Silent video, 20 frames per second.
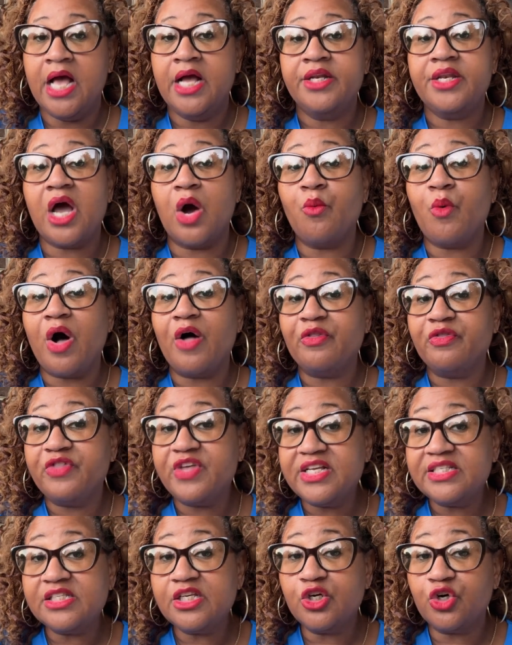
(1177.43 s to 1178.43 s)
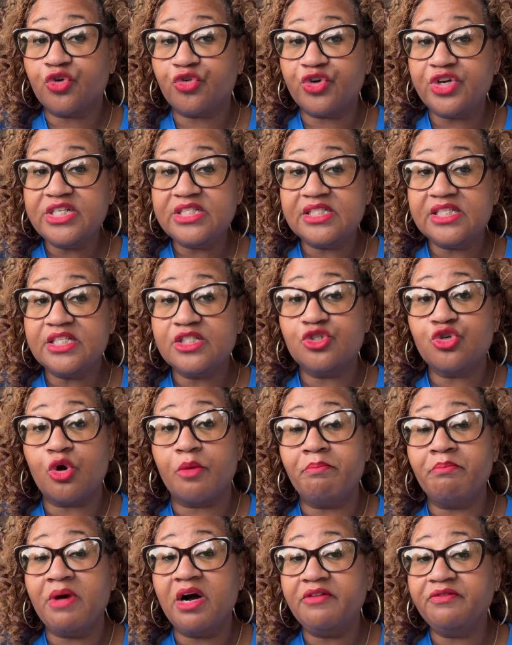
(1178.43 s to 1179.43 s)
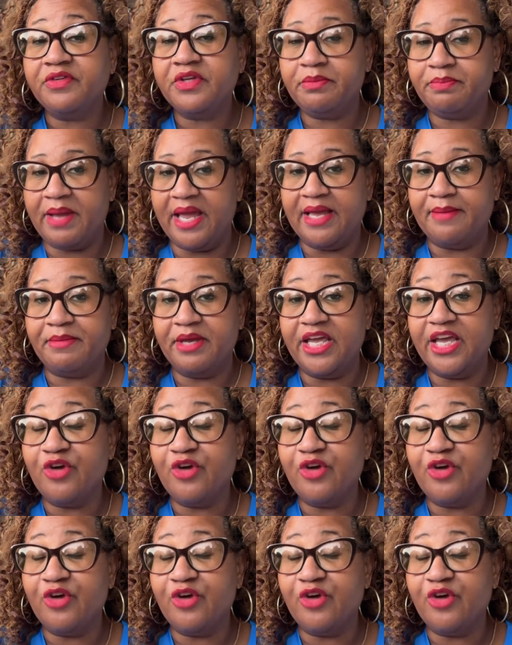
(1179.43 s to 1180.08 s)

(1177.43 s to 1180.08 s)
Now, while this increases your monthly payment,